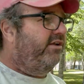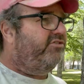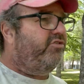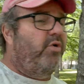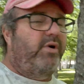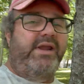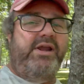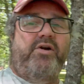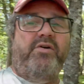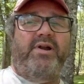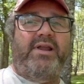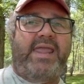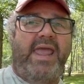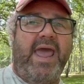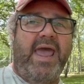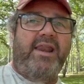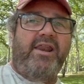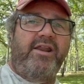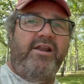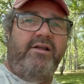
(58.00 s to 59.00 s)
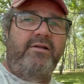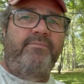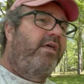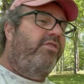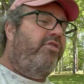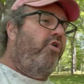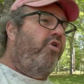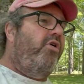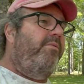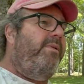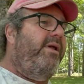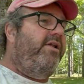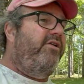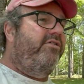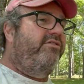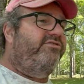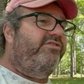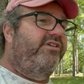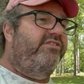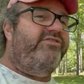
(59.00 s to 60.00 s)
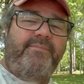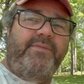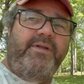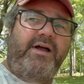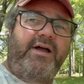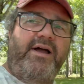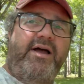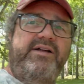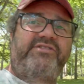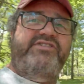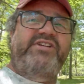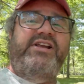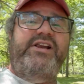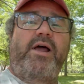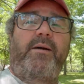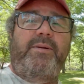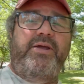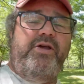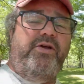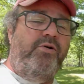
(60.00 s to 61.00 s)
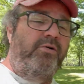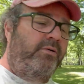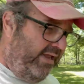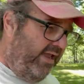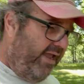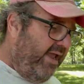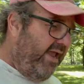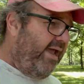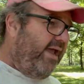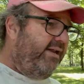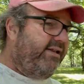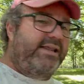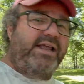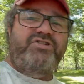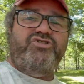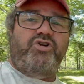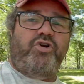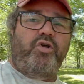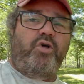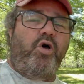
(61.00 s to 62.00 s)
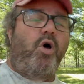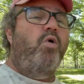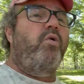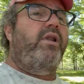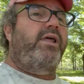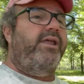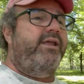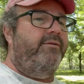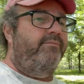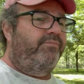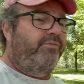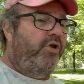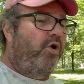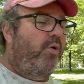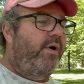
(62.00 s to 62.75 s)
So here in Canada, 30 meters is uh, CW and digital only. No